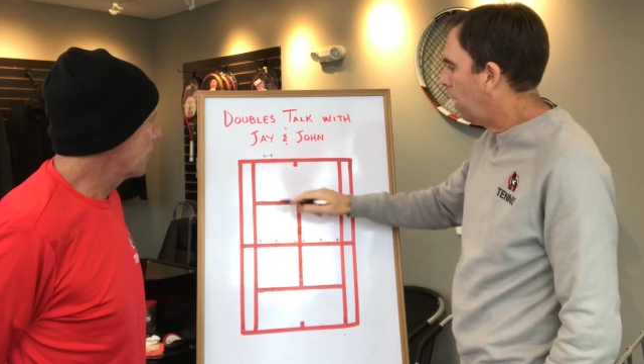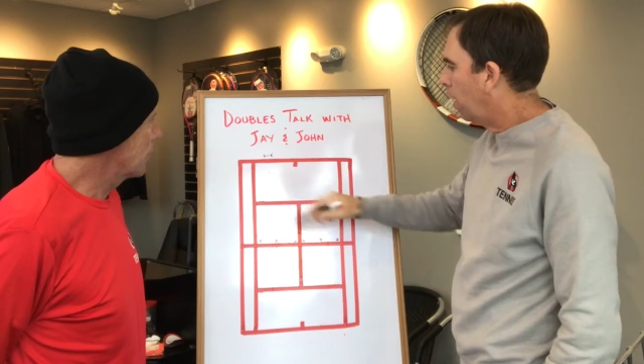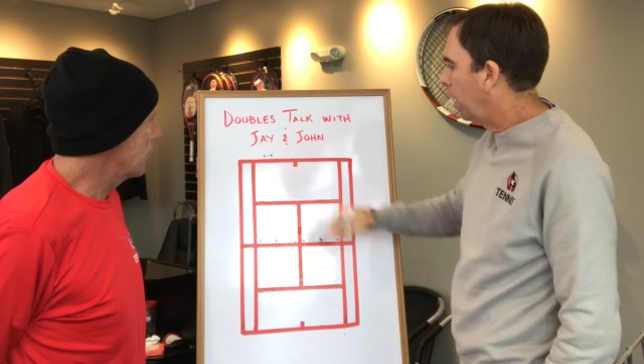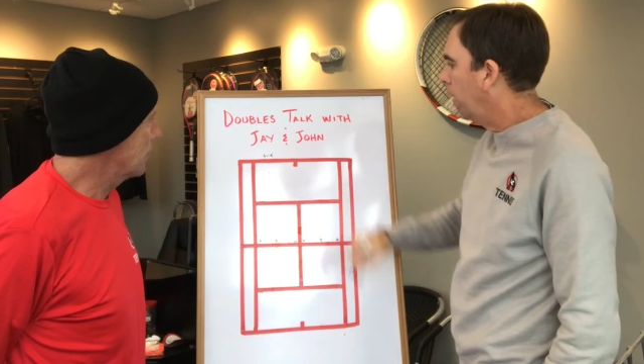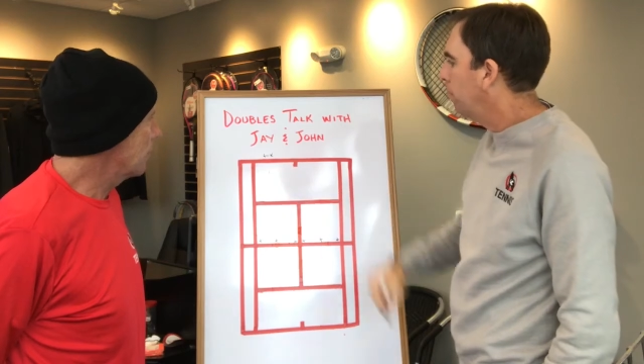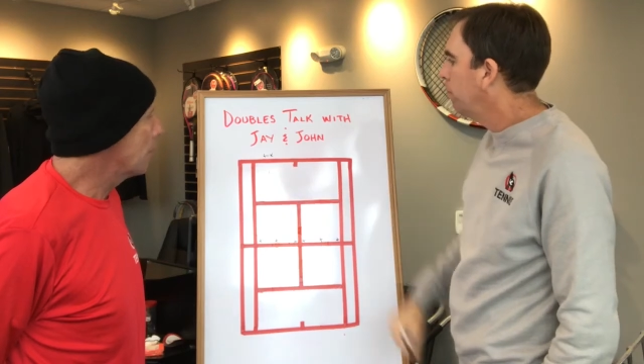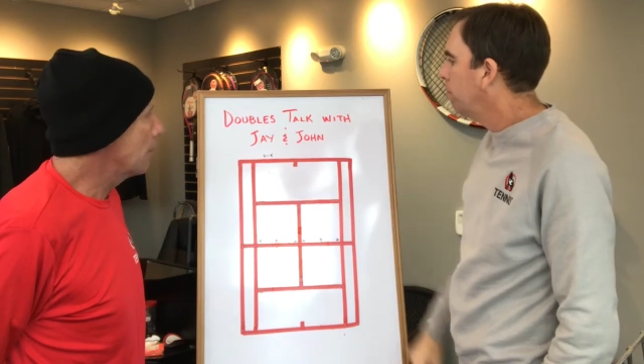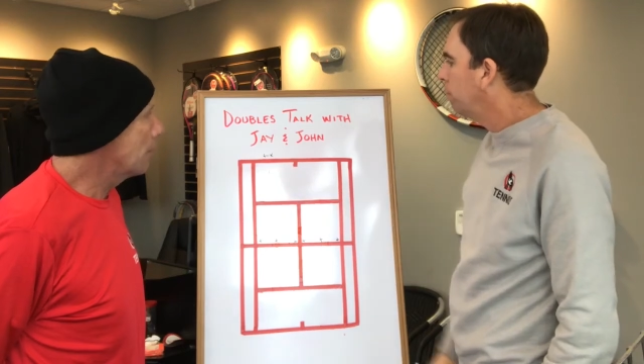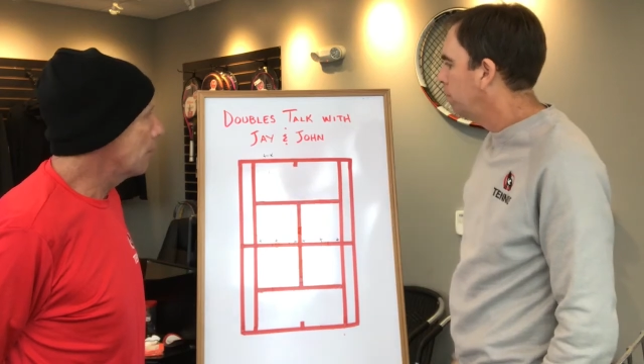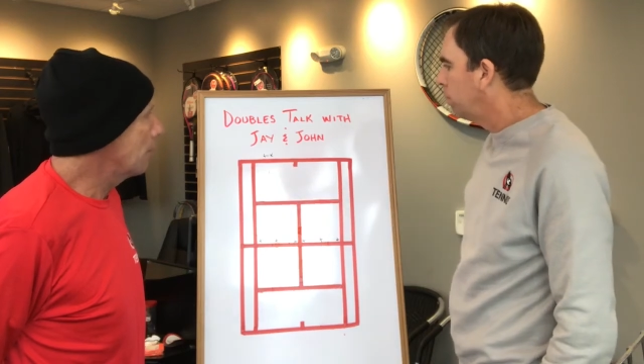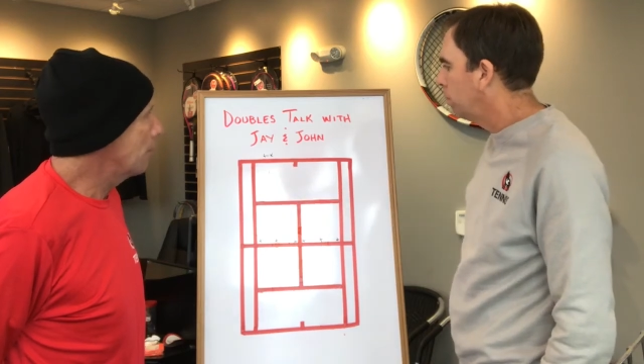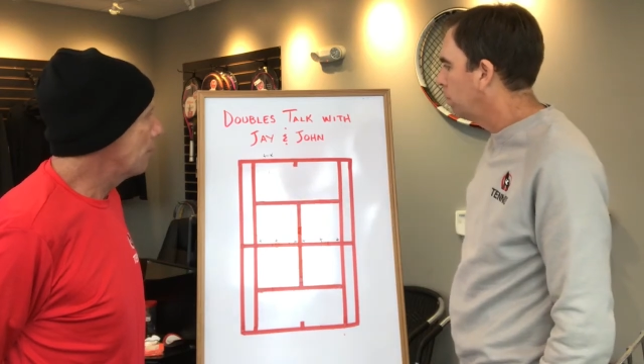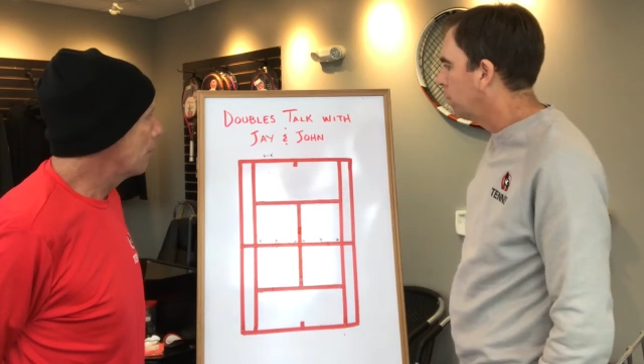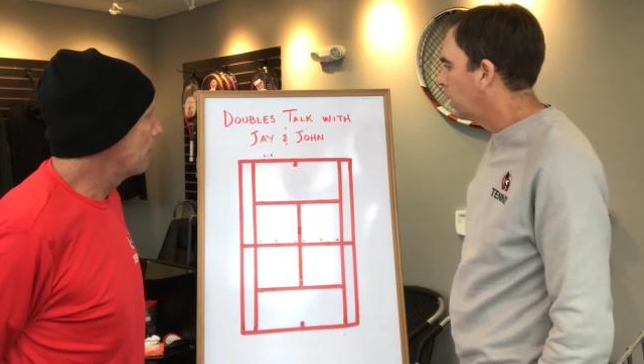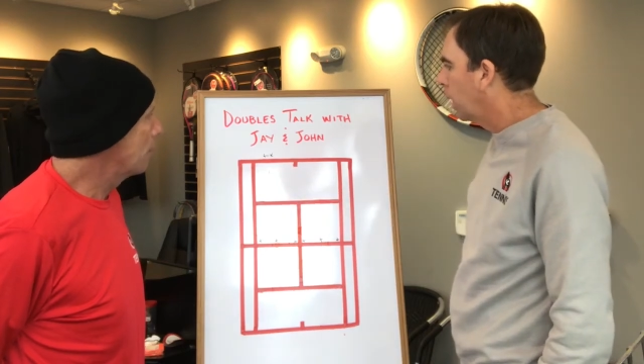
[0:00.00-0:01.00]
area.
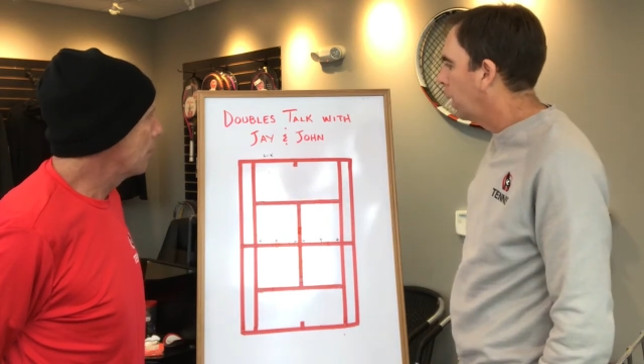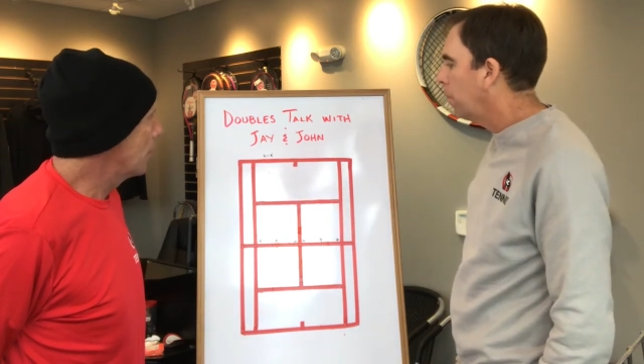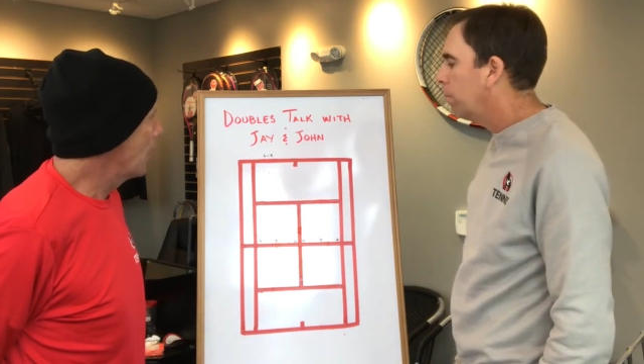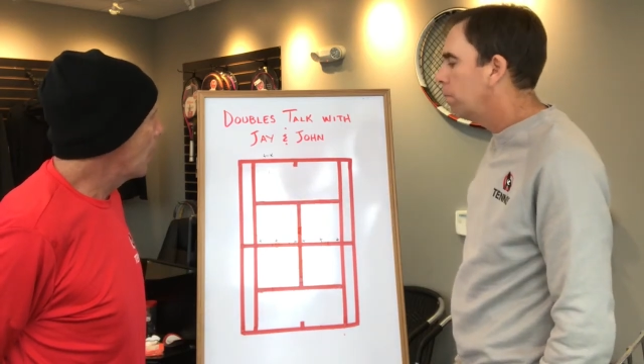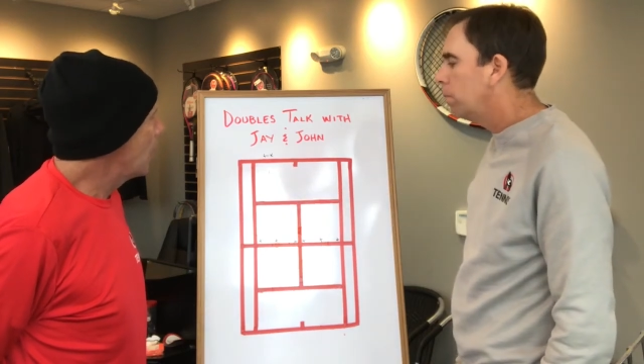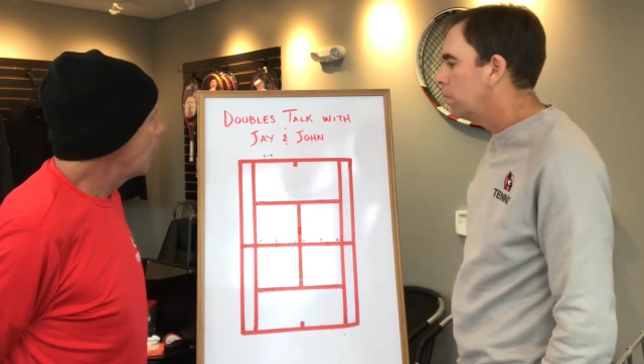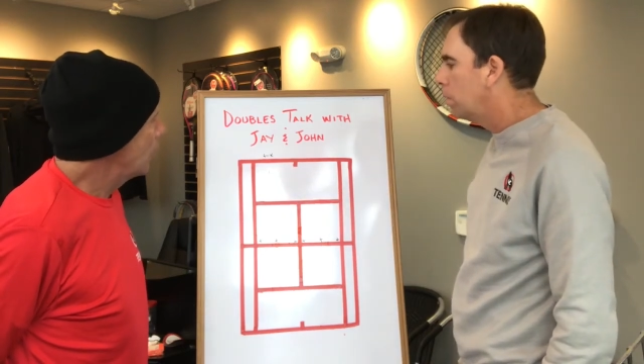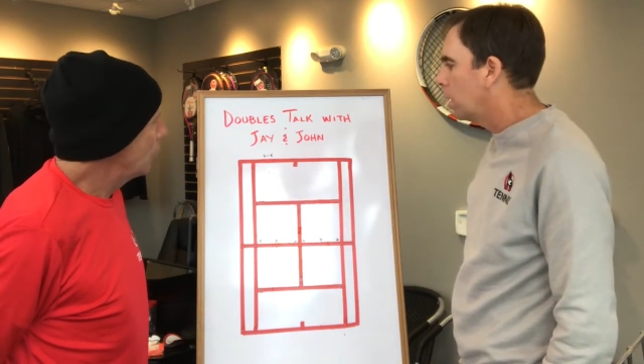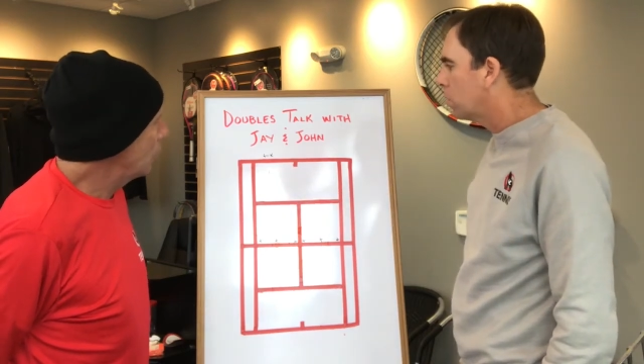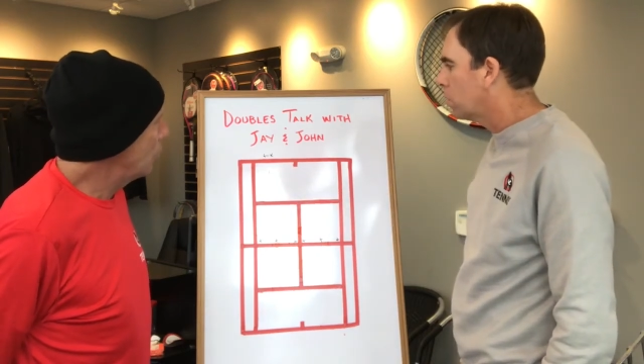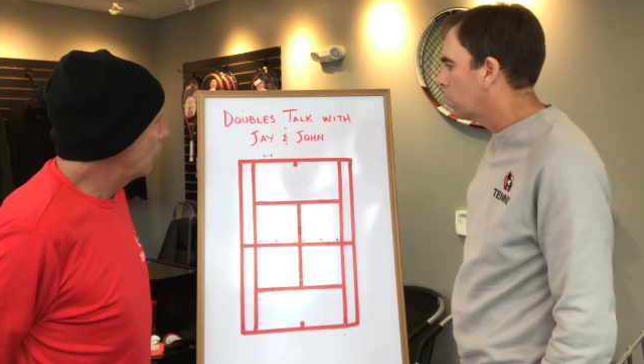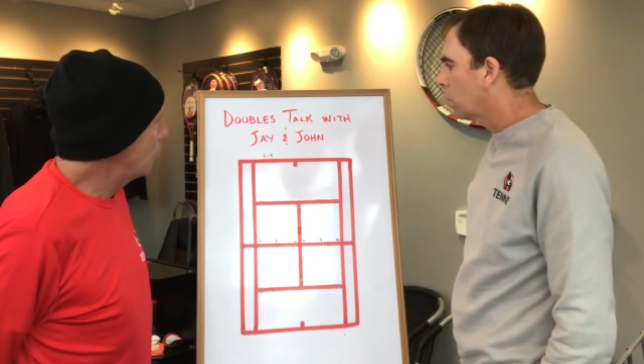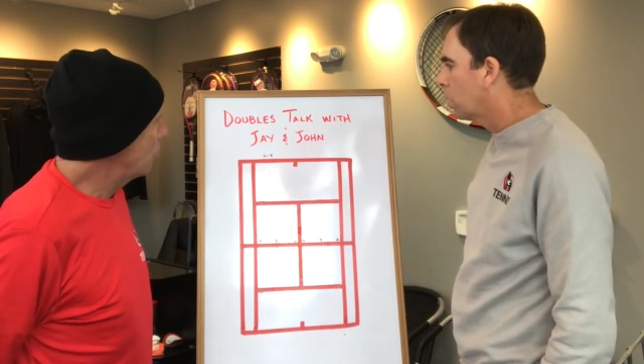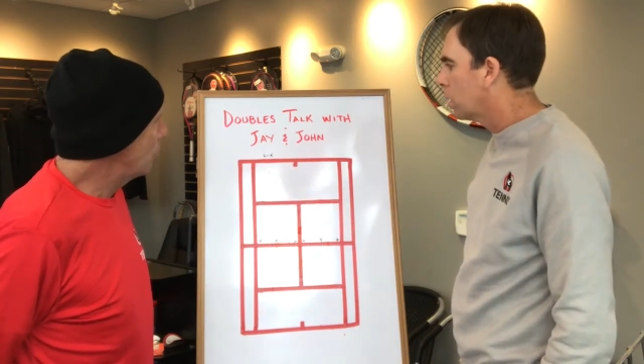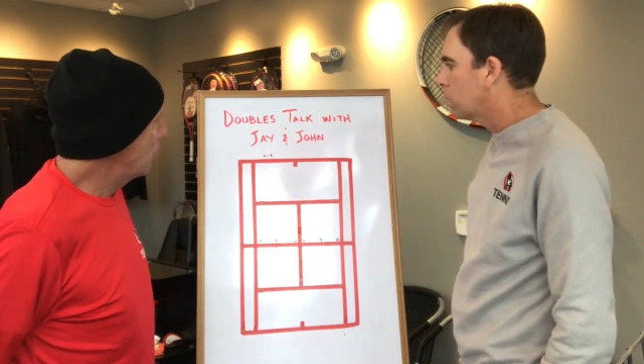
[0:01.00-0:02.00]
Okay, that's
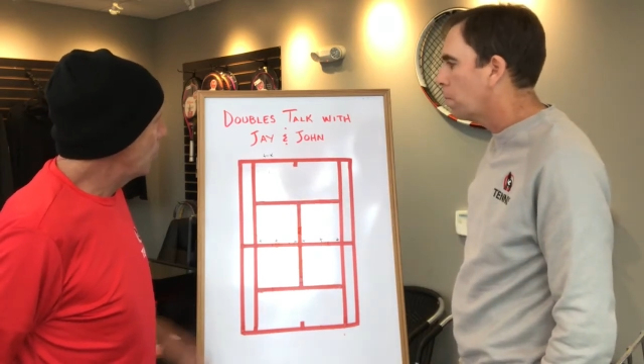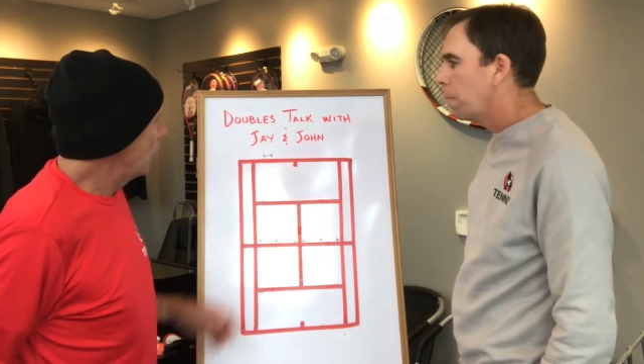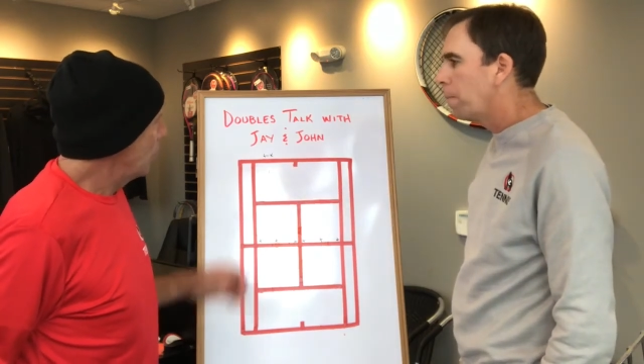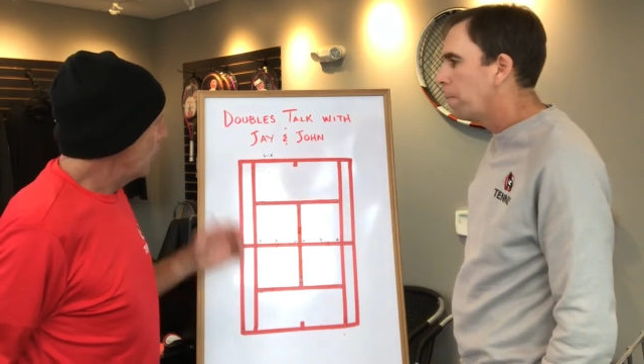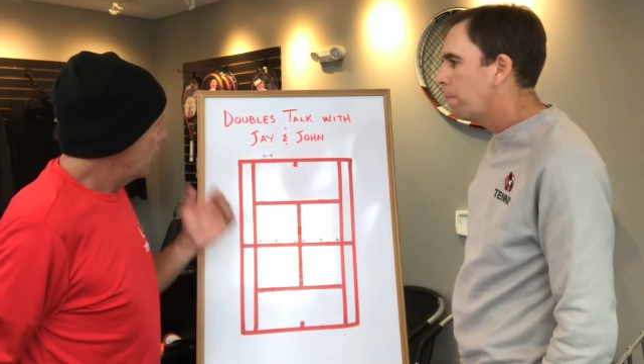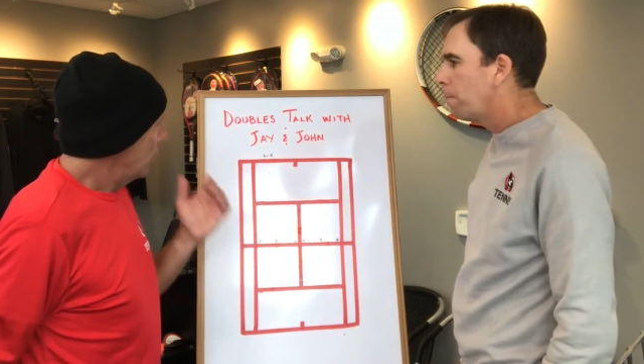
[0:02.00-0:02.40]
the quickest way.